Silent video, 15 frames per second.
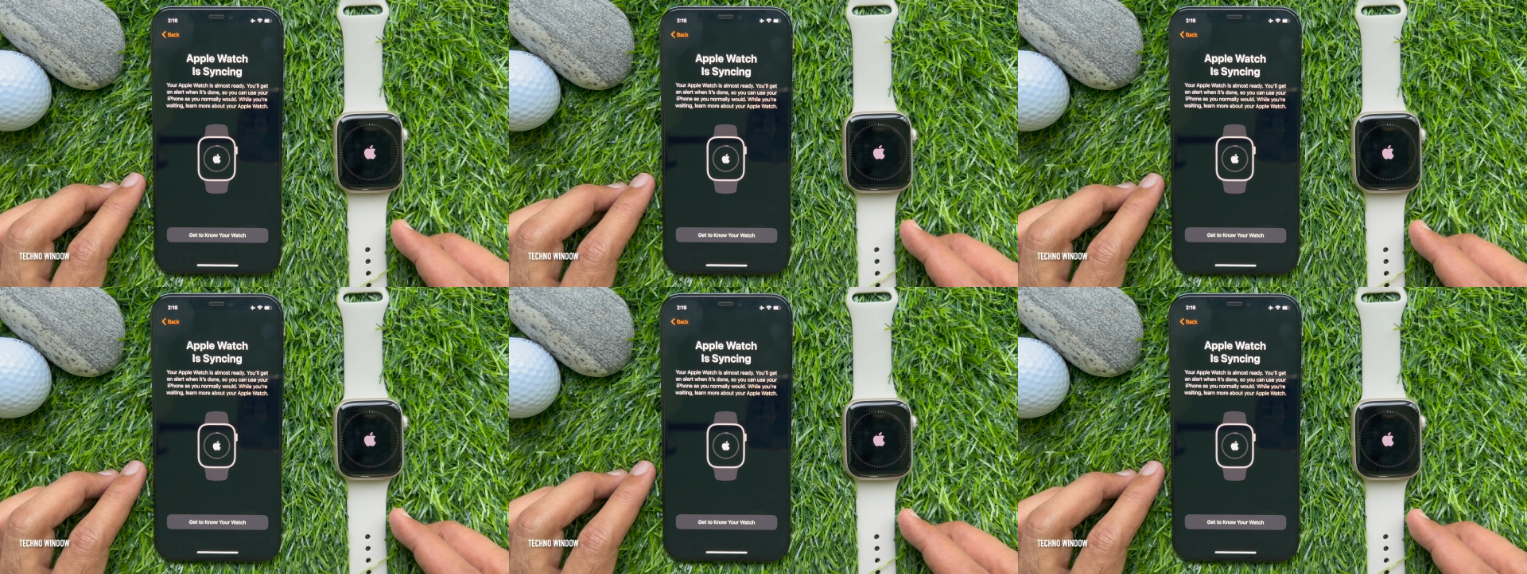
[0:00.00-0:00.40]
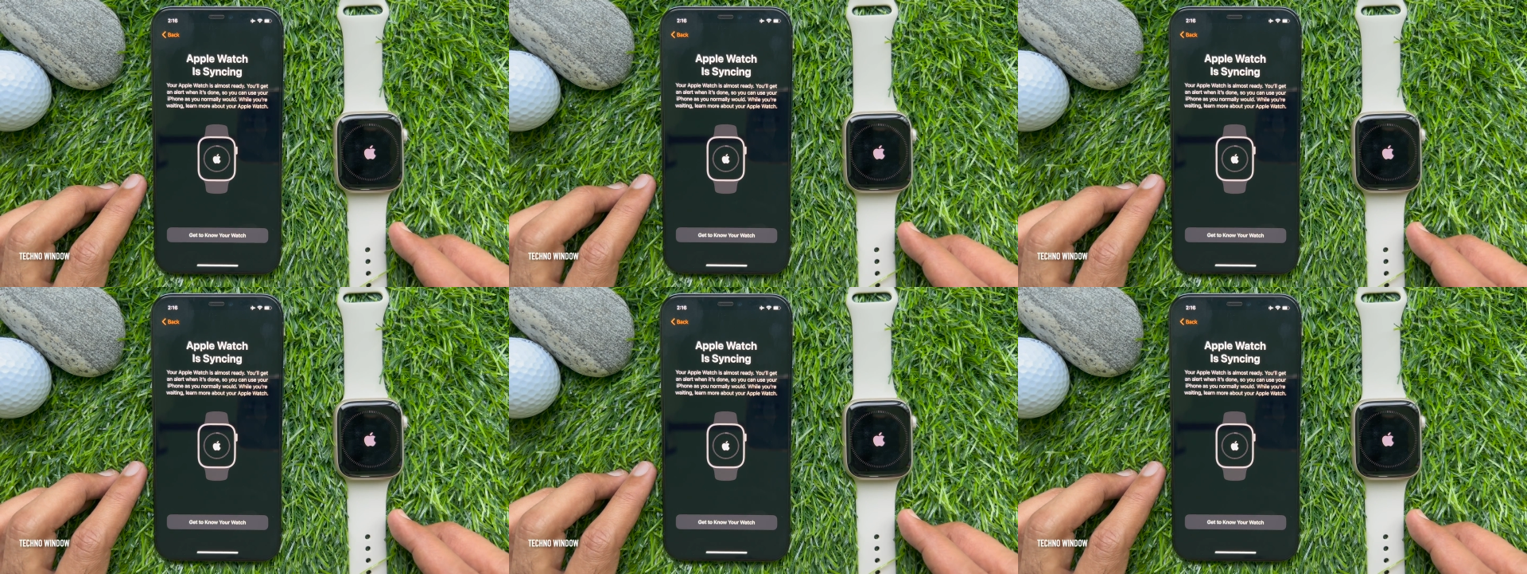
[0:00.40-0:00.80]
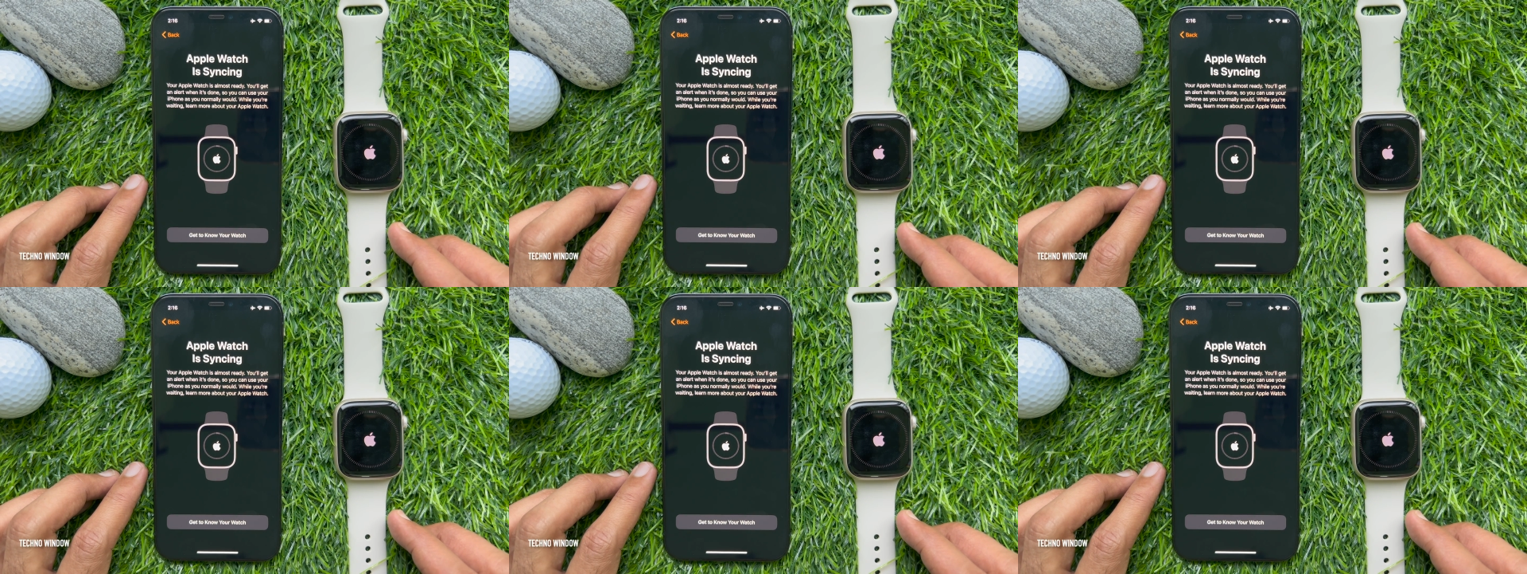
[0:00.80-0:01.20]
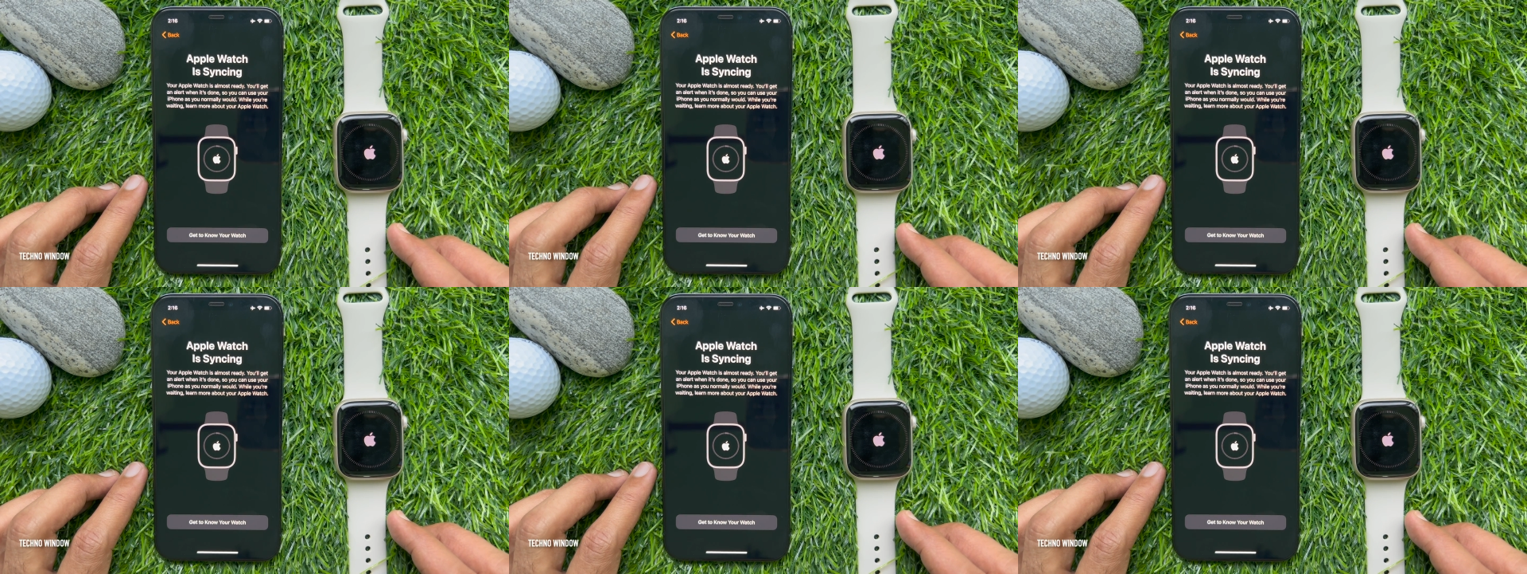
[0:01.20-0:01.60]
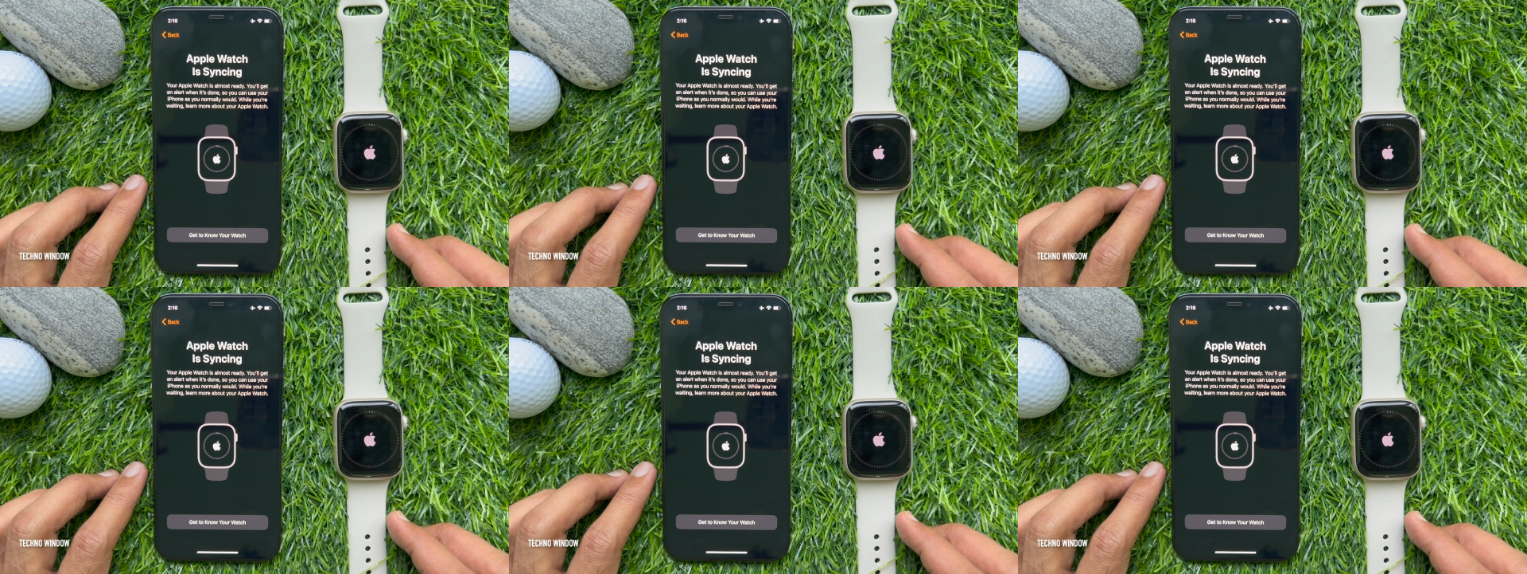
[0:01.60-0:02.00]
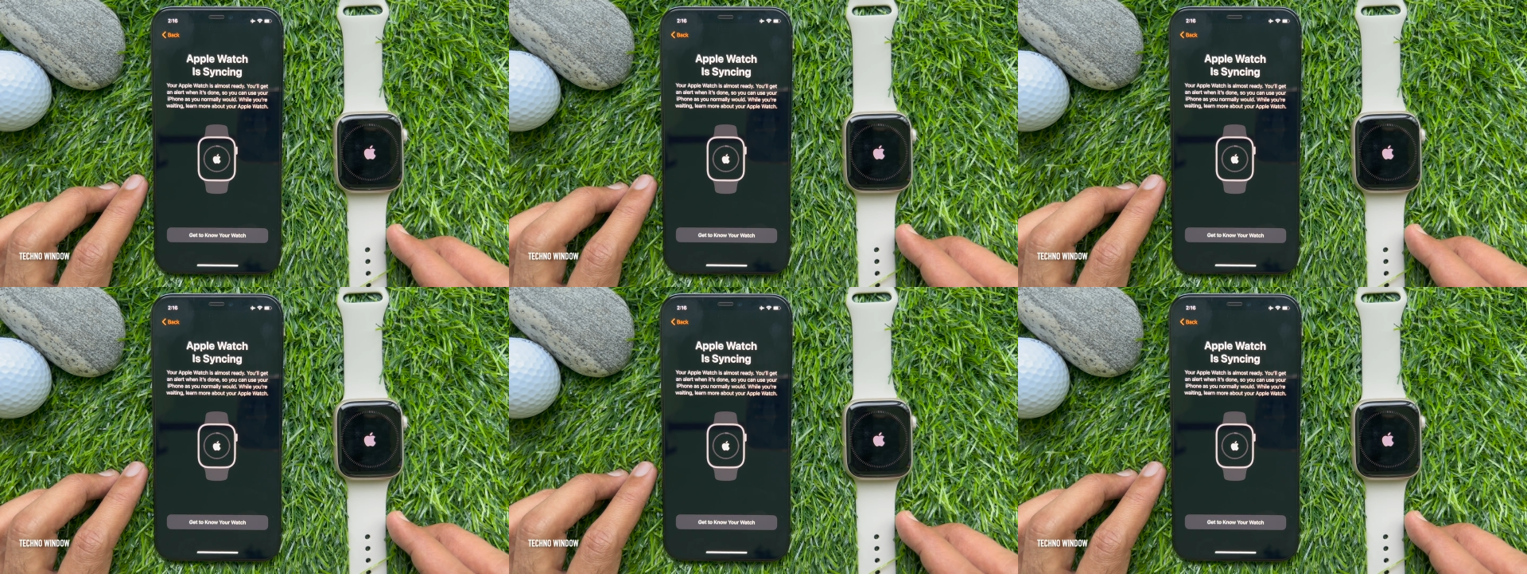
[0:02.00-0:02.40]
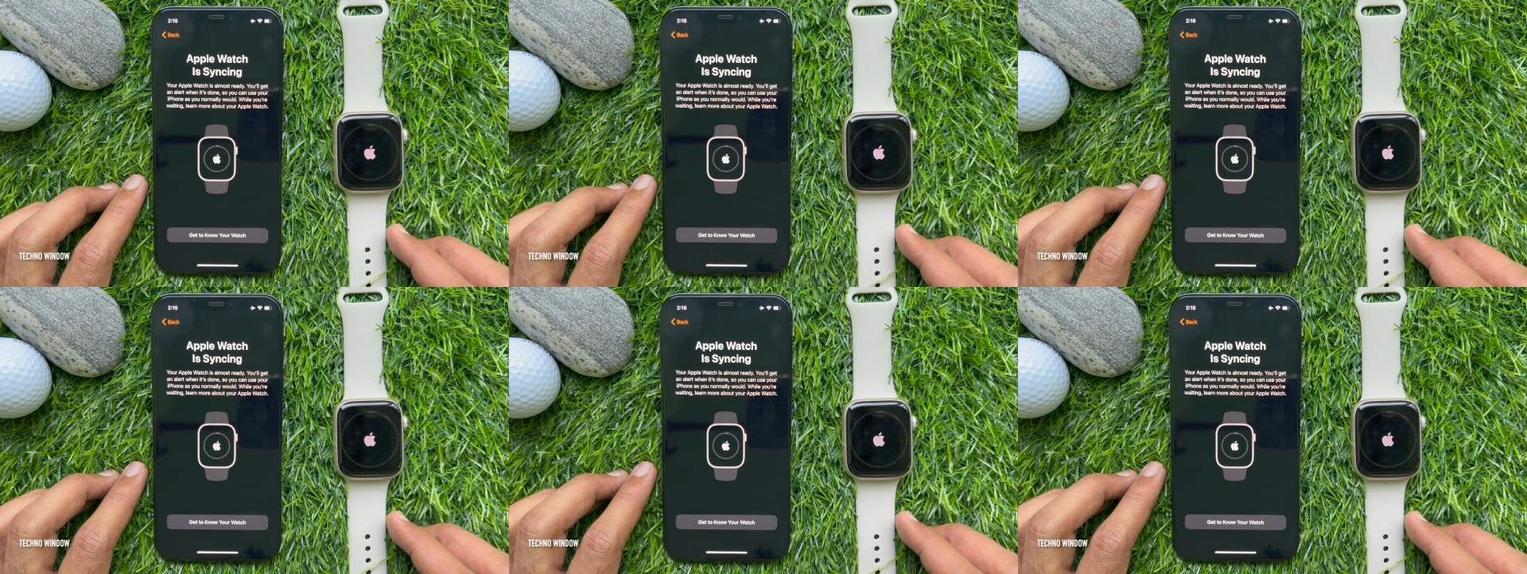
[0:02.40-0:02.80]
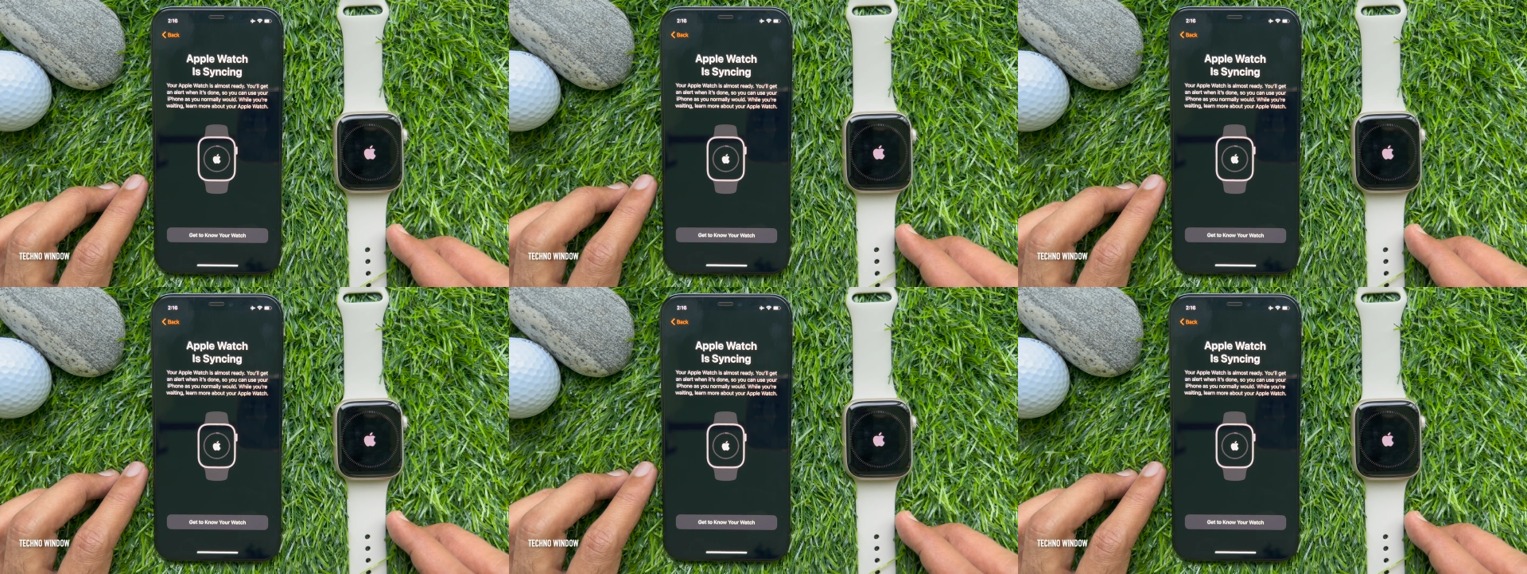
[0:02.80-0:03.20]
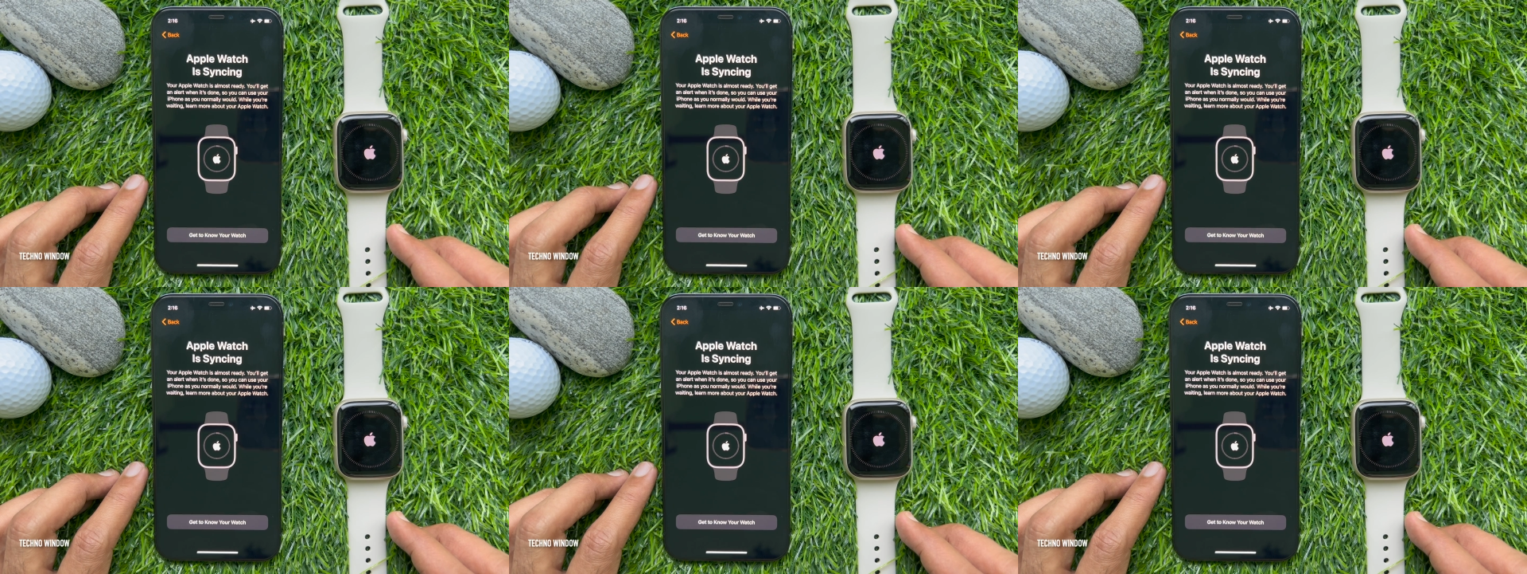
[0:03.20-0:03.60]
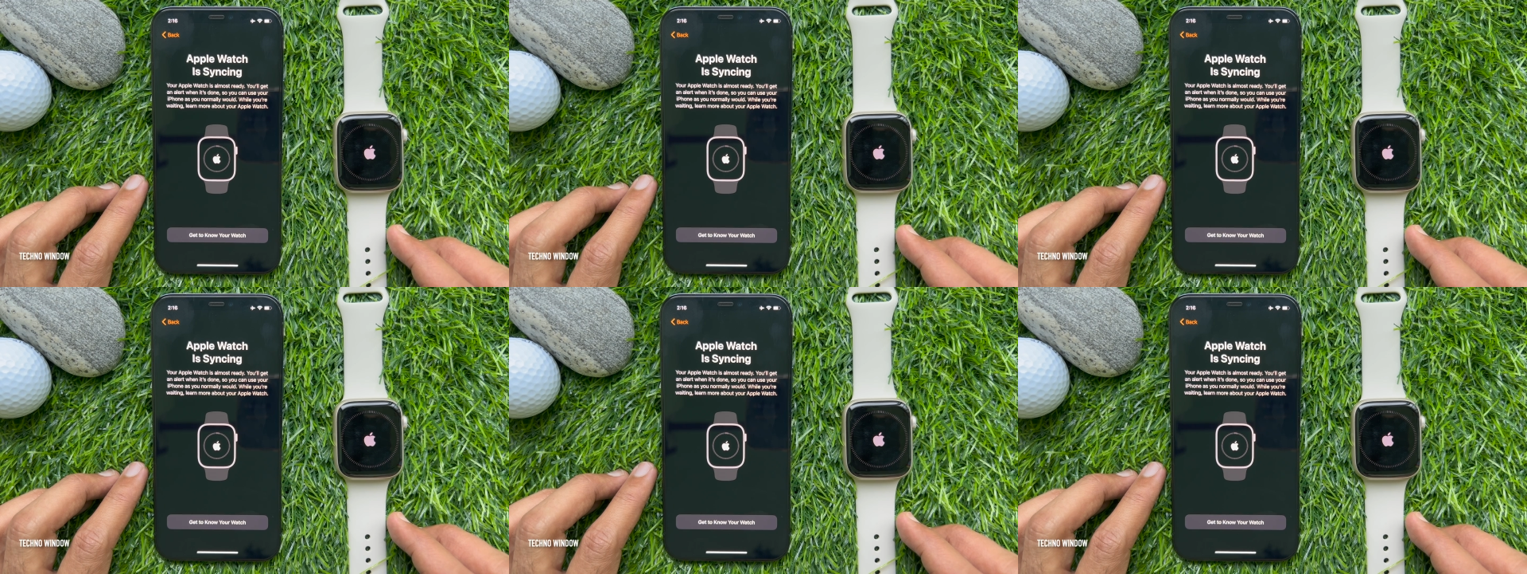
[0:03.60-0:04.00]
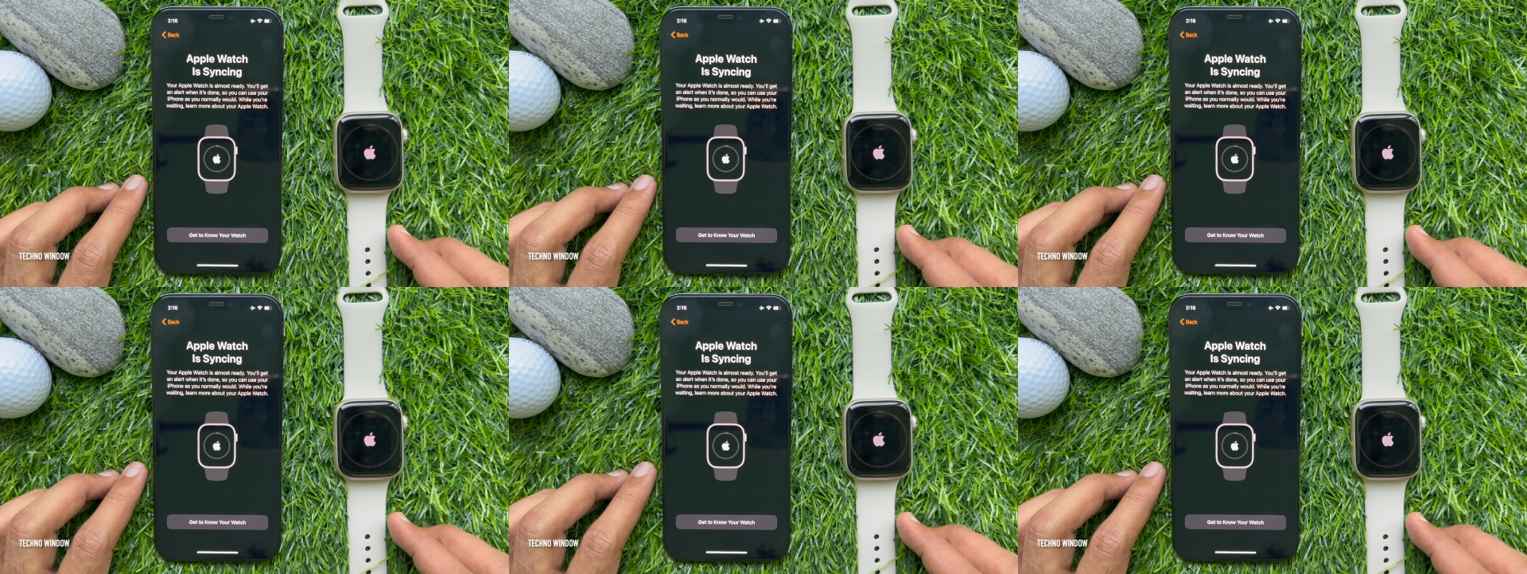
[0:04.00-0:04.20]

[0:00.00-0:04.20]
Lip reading: Nobody's mouth can be seen.